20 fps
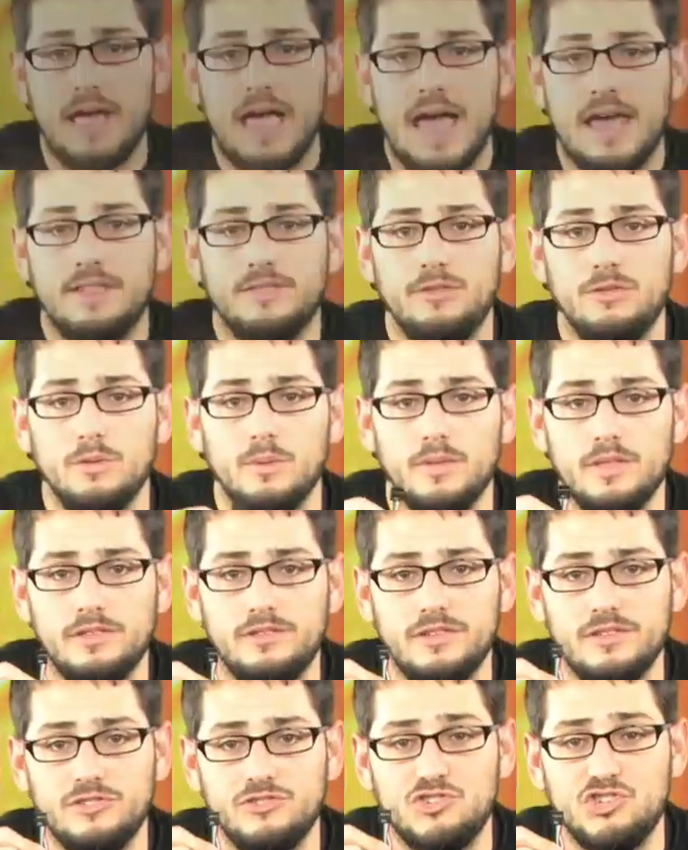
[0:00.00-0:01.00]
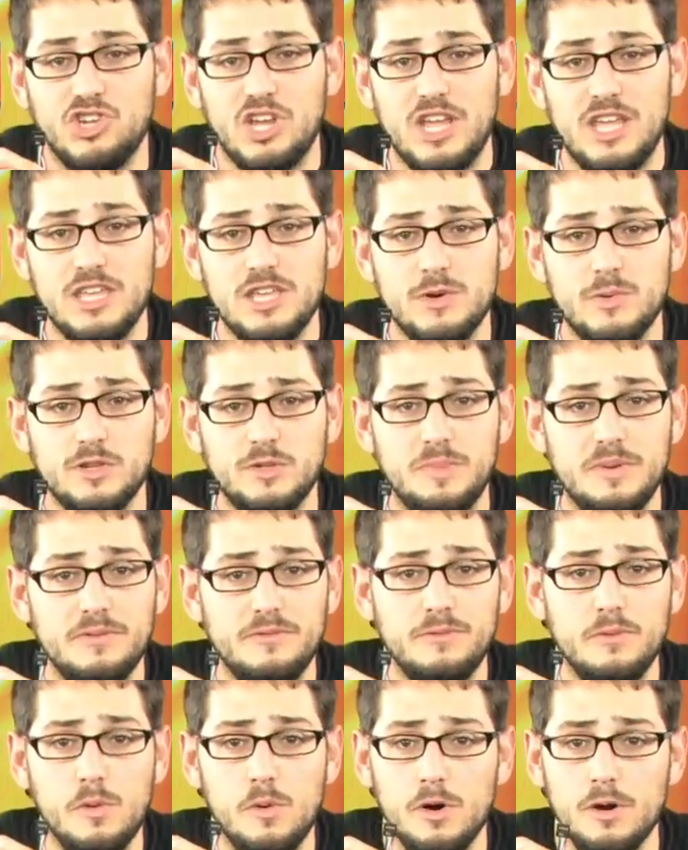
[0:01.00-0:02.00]
to add it to the one that says JUSB
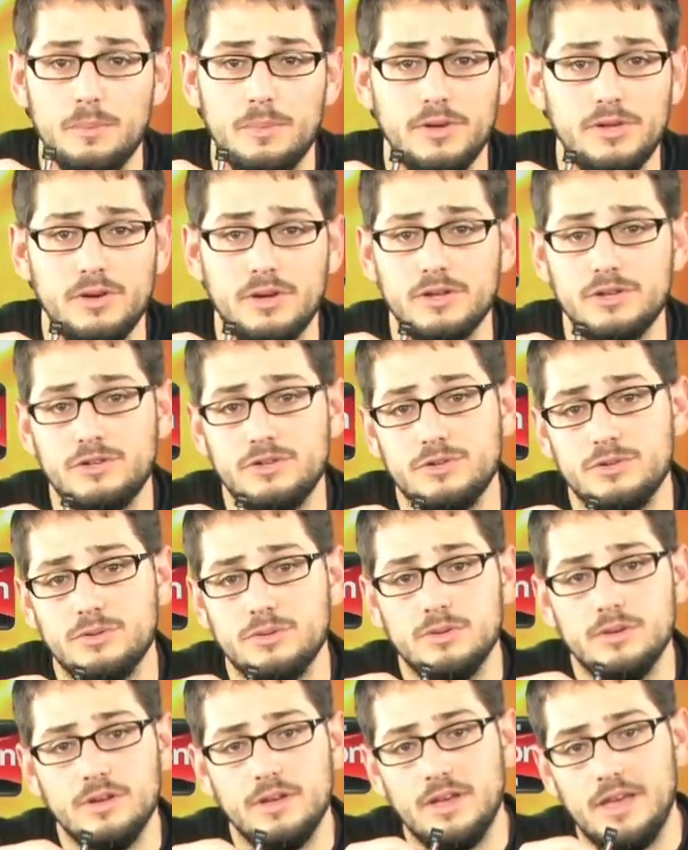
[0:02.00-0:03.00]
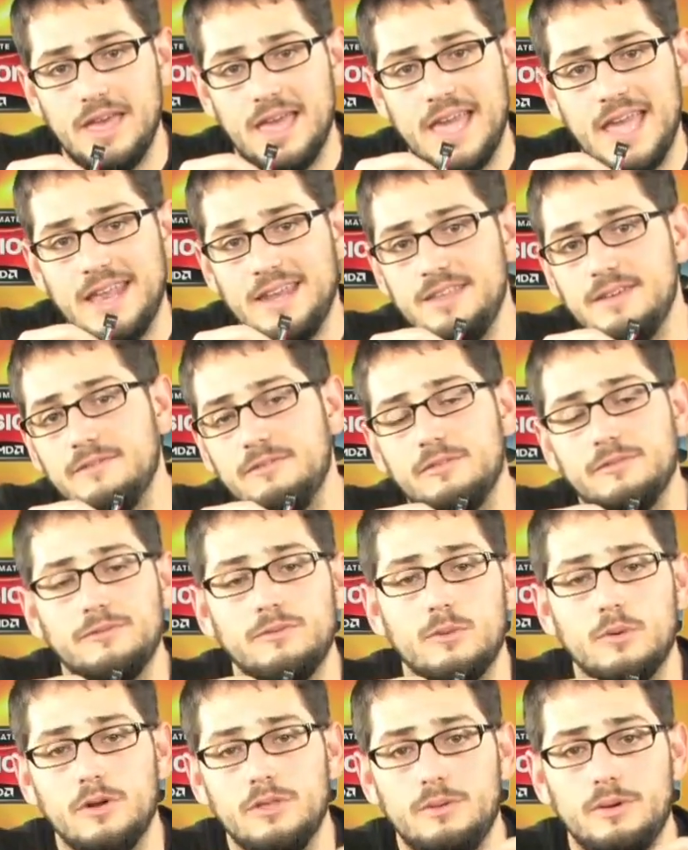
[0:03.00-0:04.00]
4, but you can do any of the
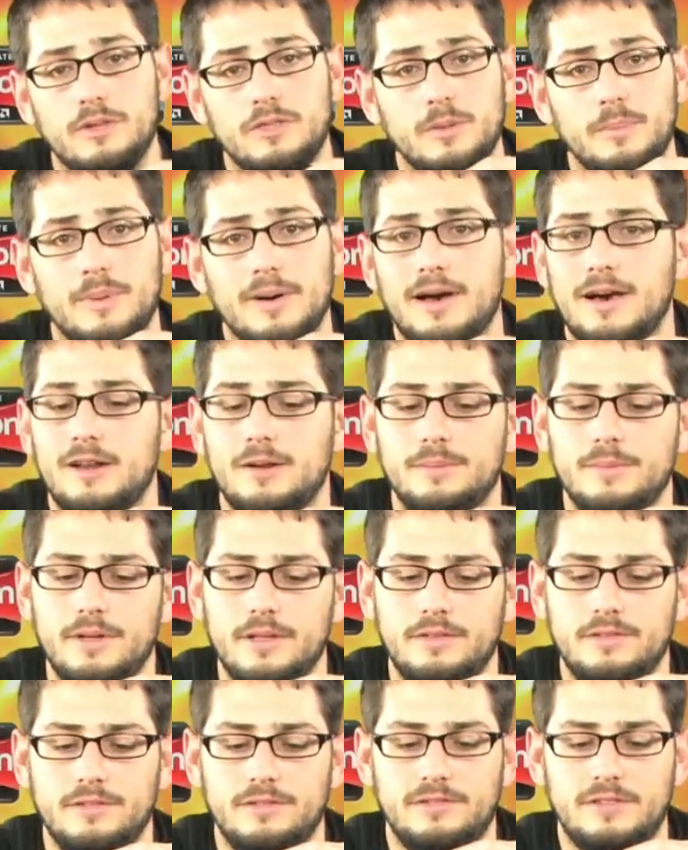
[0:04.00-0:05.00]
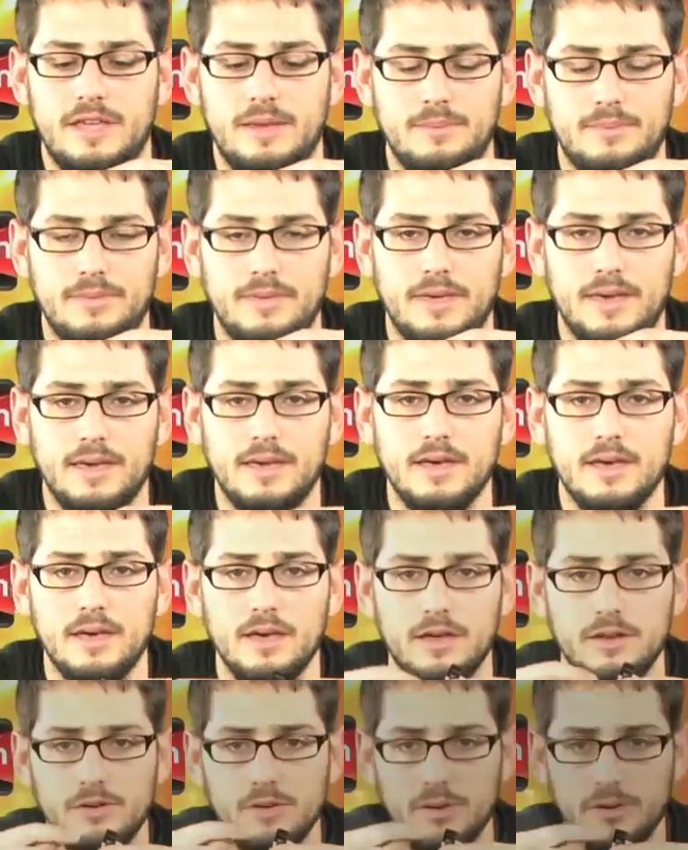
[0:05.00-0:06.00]
four that are at the bottom. It's the same thing.
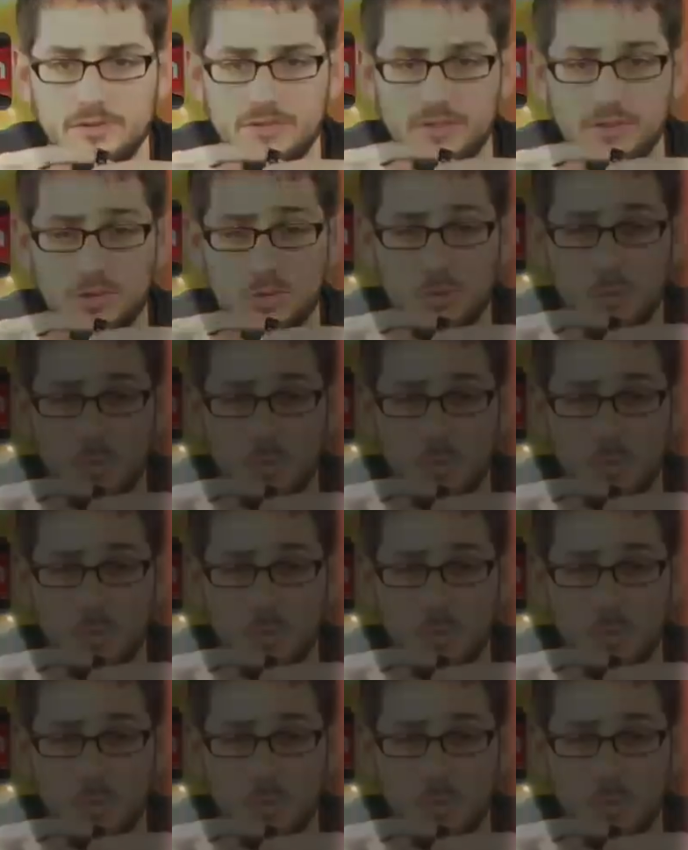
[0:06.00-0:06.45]
Notice that there's